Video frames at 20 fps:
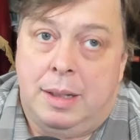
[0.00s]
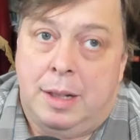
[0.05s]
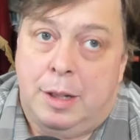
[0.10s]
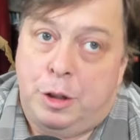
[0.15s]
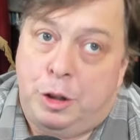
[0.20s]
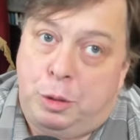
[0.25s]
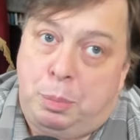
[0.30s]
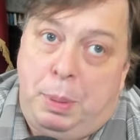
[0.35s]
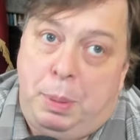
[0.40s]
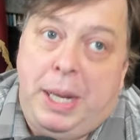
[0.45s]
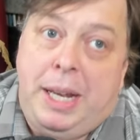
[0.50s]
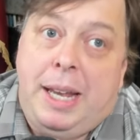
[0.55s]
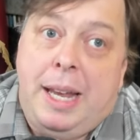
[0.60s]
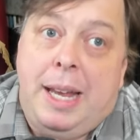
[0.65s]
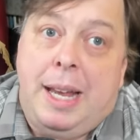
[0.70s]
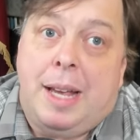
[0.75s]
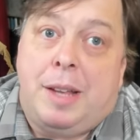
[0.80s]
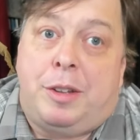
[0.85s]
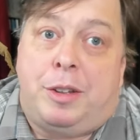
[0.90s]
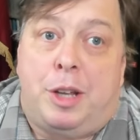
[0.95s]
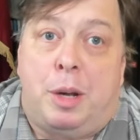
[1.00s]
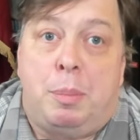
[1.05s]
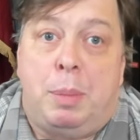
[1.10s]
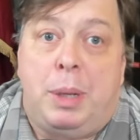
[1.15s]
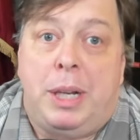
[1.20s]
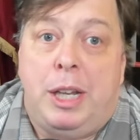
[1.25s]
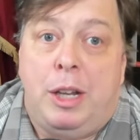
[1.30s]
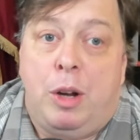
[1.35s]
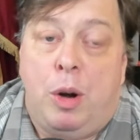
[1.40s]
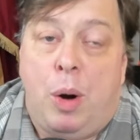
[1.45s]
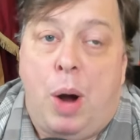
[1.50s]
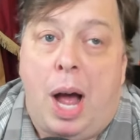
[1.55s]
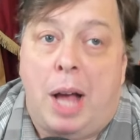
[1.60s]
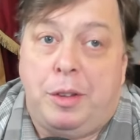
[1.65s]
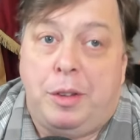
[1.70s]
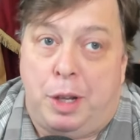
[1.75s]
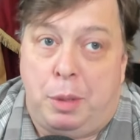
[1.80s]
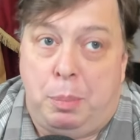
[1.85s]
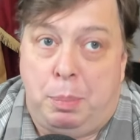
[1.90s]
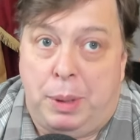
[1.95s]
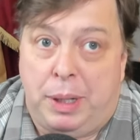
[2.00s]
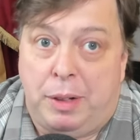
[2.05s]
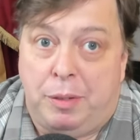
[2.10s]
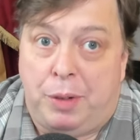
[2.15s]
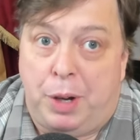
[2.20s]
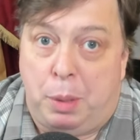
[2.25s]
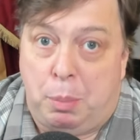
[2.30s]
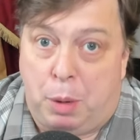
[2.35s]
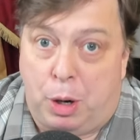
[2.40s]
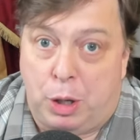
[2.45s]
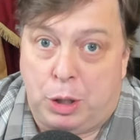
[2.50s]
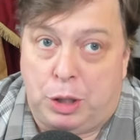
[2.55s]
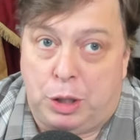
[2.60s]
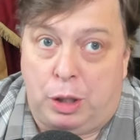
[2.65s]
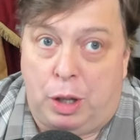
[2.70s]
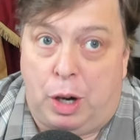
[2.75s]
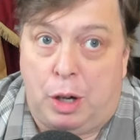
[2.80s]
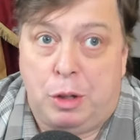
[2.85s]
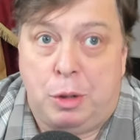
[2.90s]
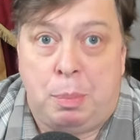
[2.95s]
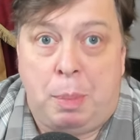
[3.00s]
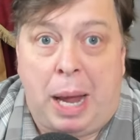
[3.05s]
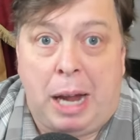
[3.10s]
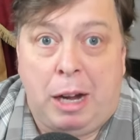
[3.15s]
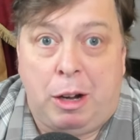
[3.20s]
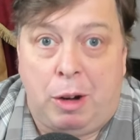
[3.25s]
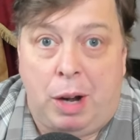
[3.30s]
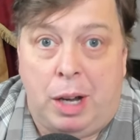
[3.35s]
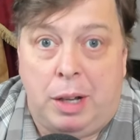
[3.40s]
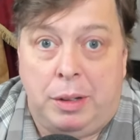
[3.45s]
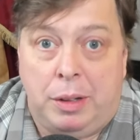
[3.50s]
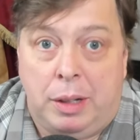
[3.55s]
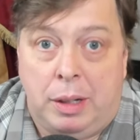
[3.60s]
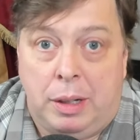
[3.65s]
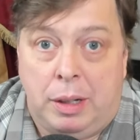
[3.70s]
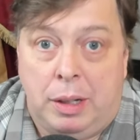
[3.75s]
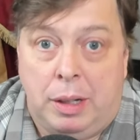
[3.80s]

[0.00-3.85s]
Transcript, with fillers: Speaking as somebody who has a bit of a martial arts background,